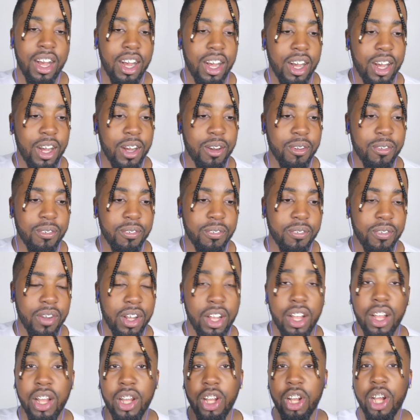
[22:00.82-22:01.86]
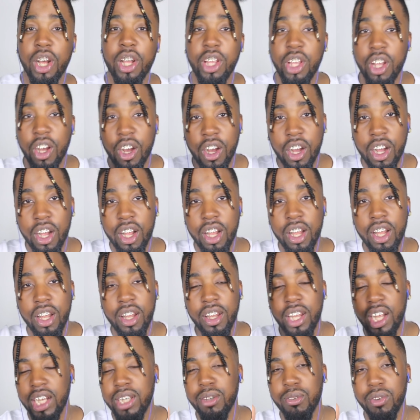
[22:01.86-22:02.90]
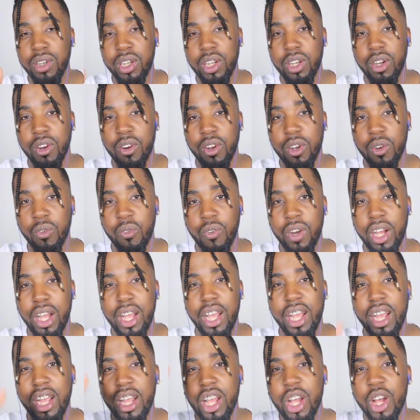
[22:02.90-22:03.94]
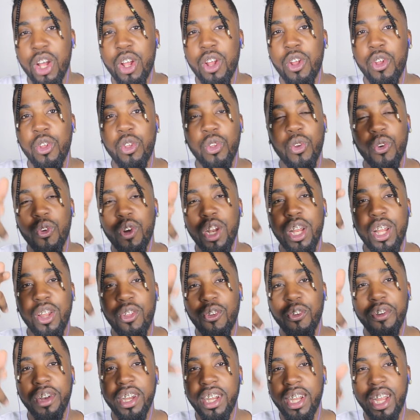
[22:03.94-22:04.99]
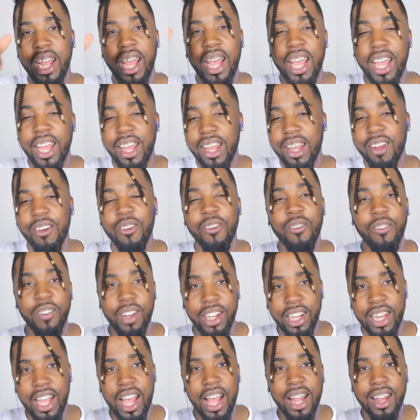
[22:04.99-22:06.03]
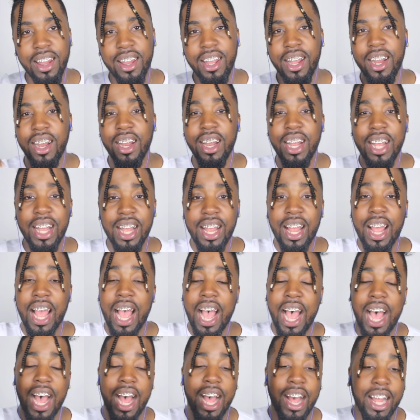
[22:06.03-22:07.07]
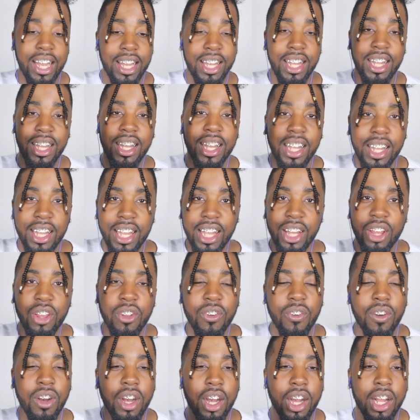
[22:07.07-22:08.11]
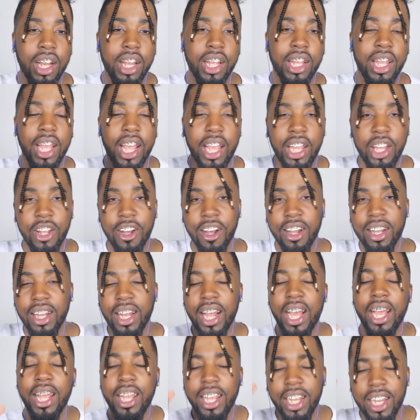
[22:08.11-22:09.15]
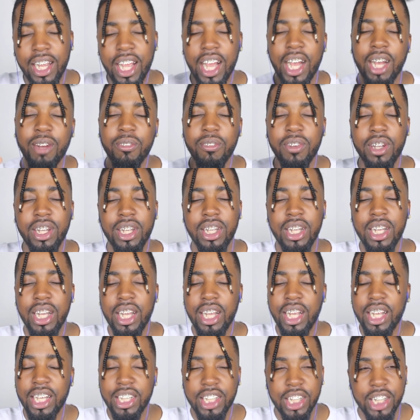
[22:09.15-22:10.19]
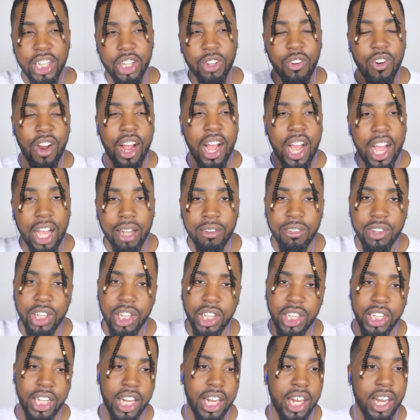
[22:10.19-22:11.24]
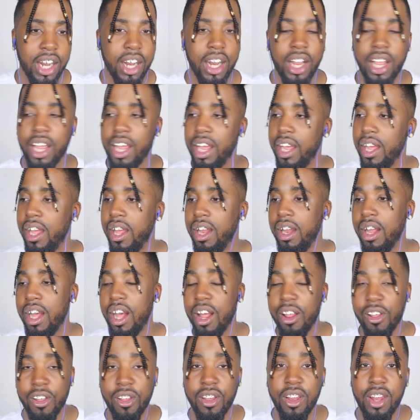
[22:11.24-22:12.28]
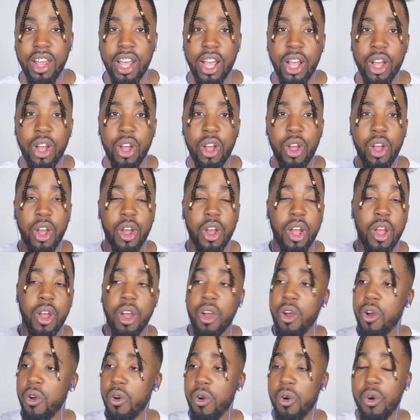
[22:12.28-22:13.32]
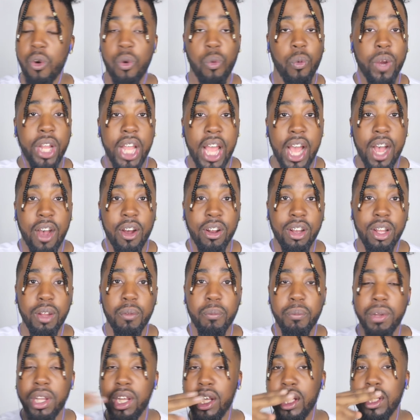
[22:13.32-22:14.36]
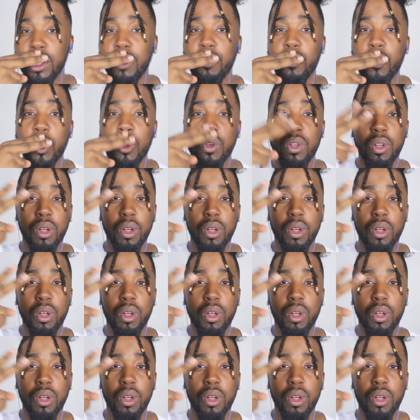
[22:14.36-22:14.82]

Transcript: Love y'all. Next video on the way. 23K, we got there. I need to get to 100K. Y'all like, comment, and subscribe, share. And other than that, we outie. Peace.